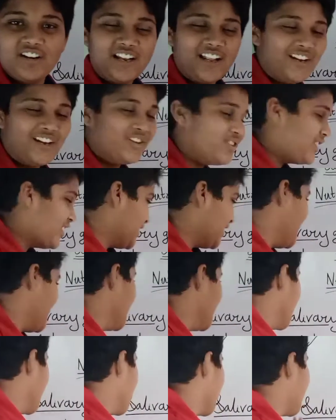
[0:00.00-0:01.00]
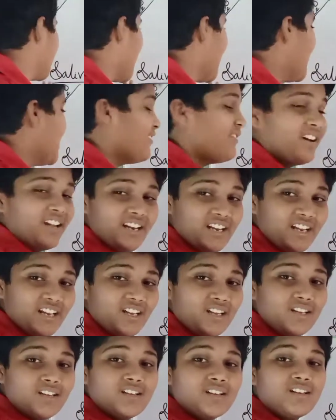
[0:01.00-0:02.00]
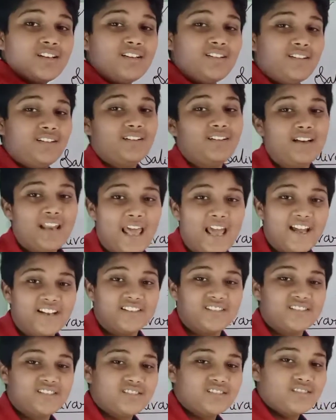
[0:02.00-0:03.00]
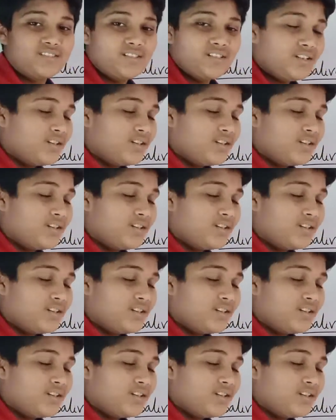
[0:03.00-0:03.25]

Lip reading: will tell you the salivary glands.